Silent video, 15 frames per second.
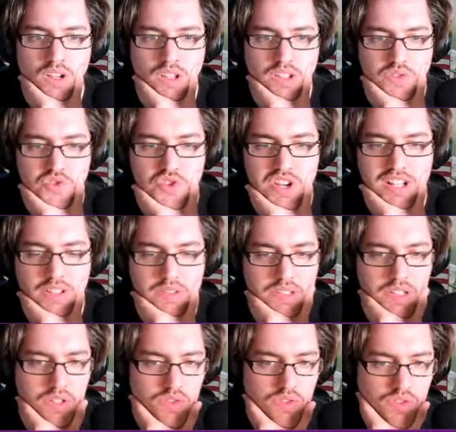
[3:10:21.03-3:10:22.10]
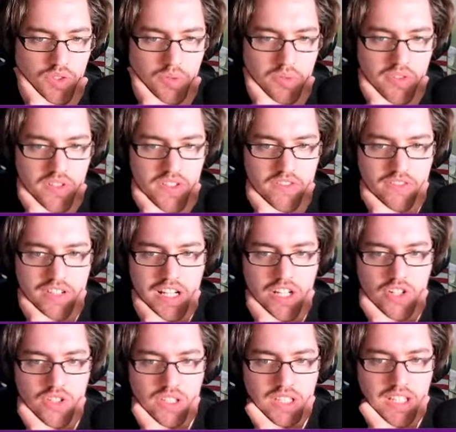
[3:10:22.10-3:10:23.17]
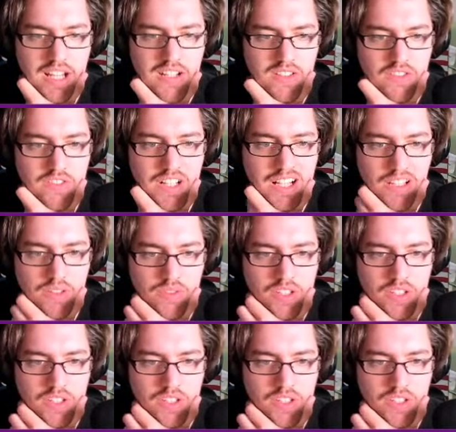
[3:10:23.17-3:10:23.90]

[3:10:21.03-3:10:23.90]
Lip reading: The shell of the consumer is a function that has a value of the